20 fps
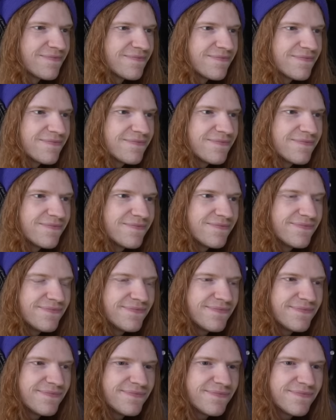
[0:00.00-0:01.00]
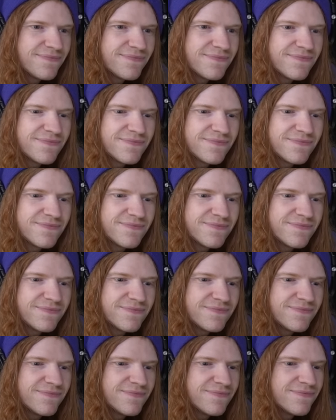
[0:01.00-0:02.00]

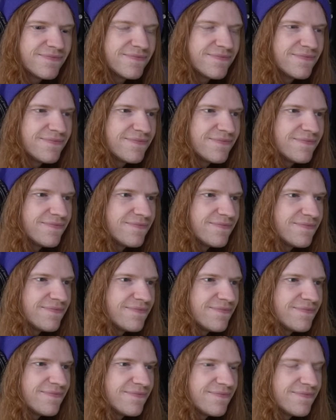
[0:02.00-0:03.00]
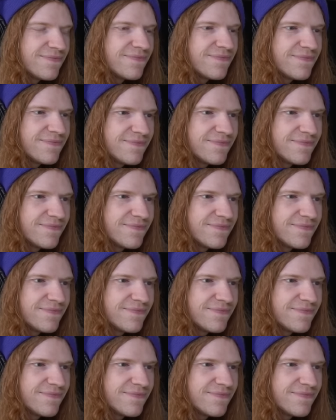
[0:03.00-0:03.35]
This person isn't speaking.